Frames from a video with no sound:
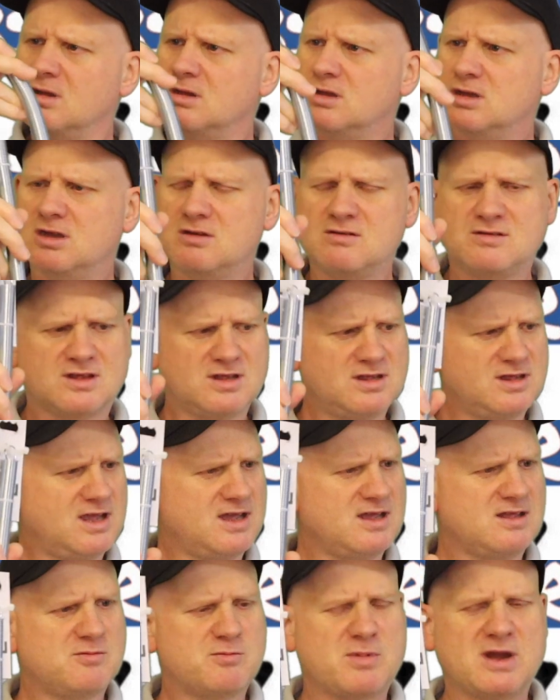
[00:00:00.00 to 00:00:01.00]
using
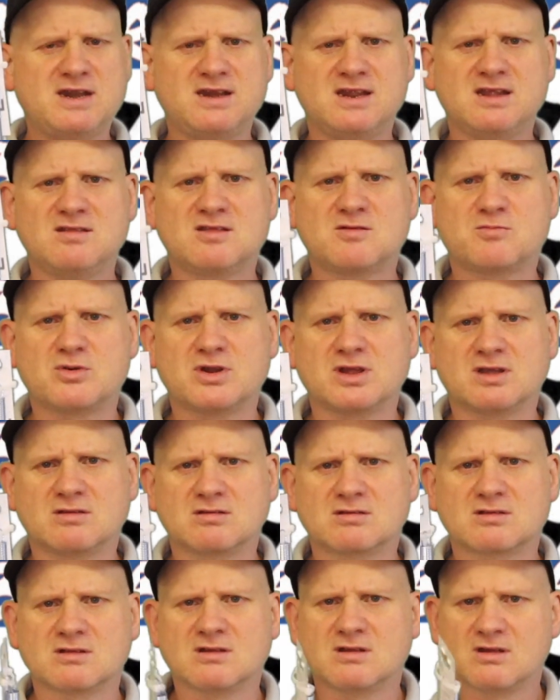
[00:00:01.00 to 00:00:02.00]
these bending
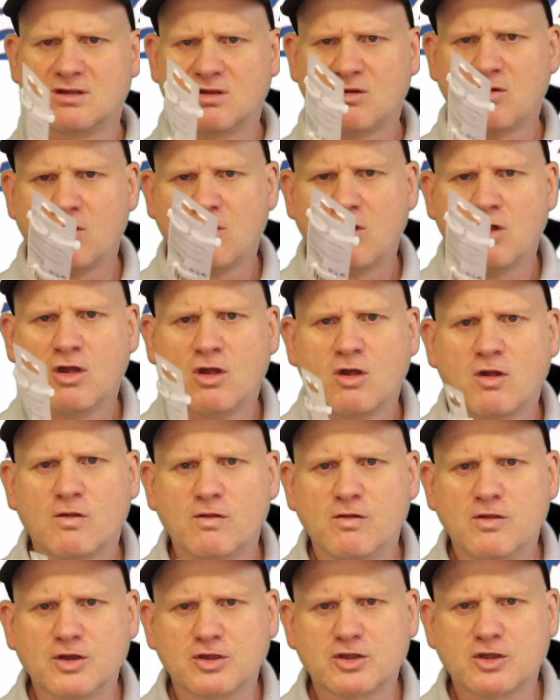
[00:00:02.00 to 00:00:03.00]
springs
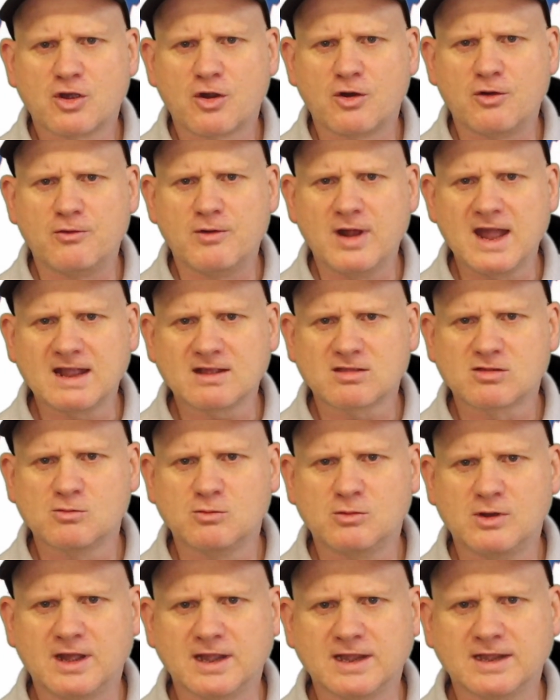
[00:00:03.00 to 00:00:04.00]
the correct
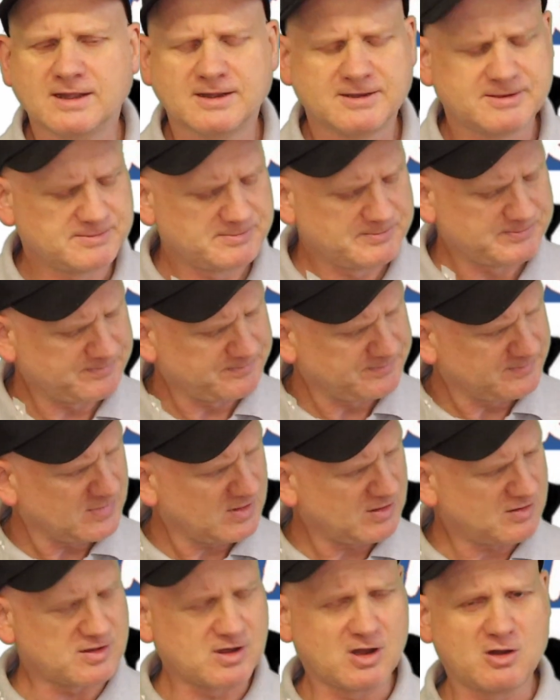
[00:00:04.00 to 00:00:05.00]
way.
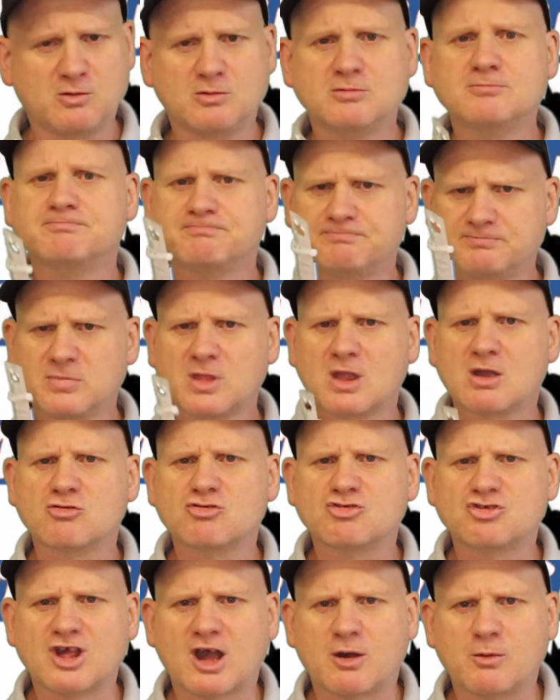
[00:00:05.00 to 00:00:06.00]
So,
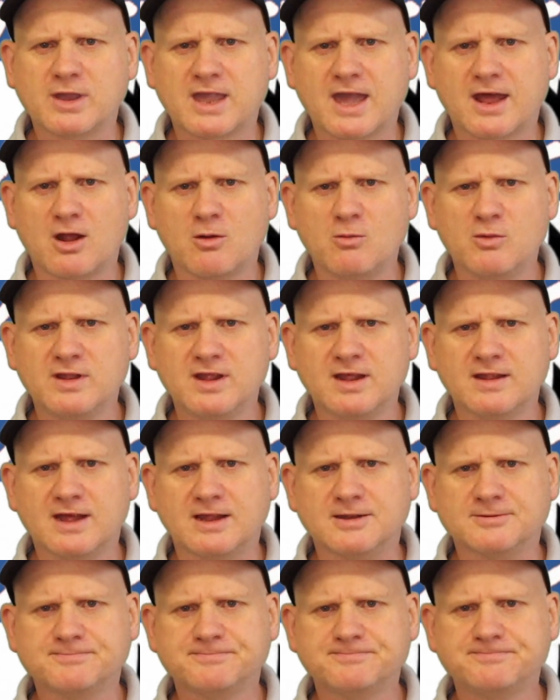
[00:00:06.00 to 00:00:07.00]
shall we get on with it
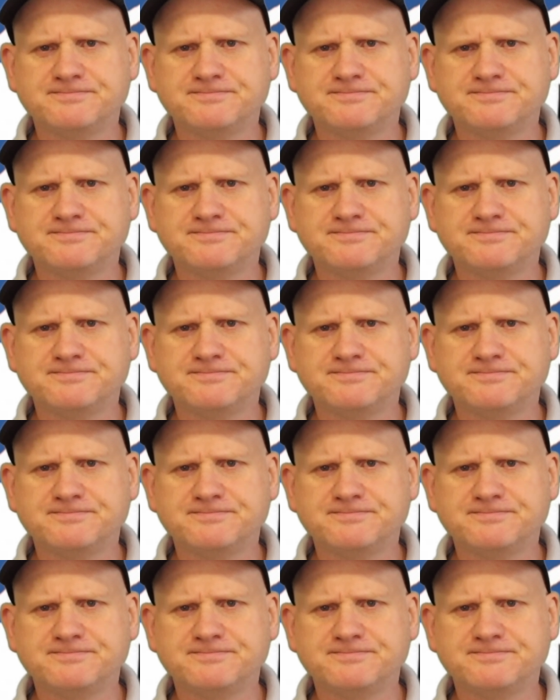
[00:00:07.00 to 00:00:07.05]
then?